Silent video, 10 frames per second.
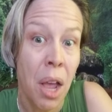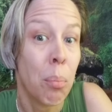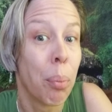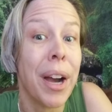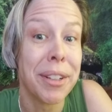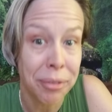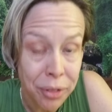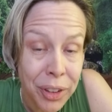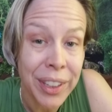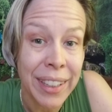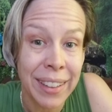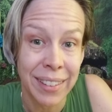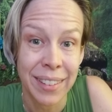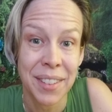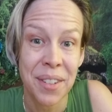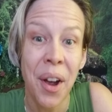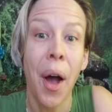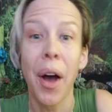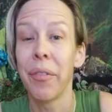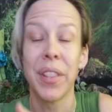break free
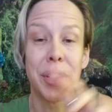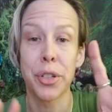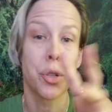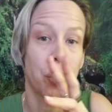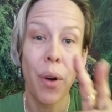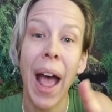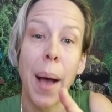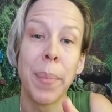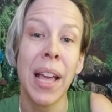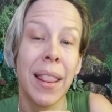of this trap